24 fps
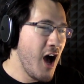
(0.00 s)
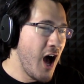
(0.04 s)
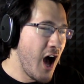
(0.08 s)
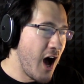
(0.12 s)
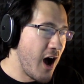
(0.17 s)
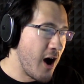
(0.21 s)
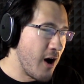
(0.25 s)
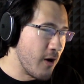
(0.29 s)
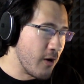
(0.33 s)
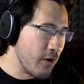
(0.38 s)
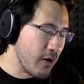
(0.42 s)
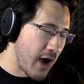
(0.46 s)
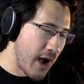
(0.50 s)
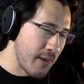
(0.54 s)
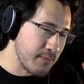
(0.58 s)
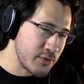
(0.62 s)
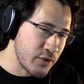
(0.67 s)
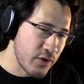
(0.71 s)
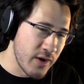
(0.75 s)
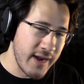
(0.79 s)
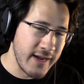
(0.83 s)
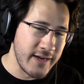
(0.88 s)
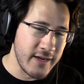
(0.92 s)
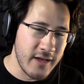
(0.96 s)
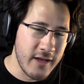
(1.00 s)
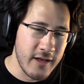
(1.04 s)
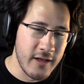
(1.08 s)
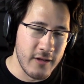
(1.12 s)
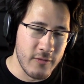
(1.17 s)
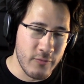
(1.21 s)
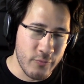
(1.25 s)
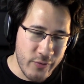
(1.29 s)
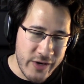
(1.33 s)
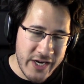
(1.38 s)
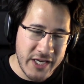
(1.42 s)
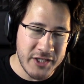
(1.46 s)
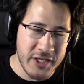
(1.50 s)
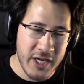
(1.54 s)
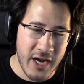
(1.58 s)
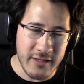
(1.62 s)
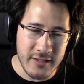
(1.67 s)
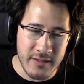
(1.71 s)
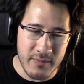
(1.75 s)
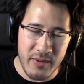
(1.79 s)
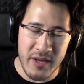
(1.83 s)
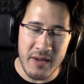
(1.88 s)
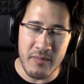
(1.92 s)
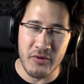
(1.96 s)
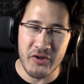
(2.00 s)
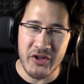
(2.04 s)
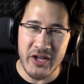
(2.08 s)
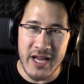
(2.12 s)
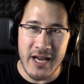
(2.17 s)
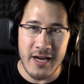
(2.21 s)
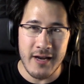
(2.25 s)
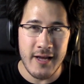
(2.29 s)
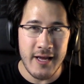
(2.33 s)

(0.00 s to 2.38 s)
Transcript: uh, I'm trying to reach out to people to get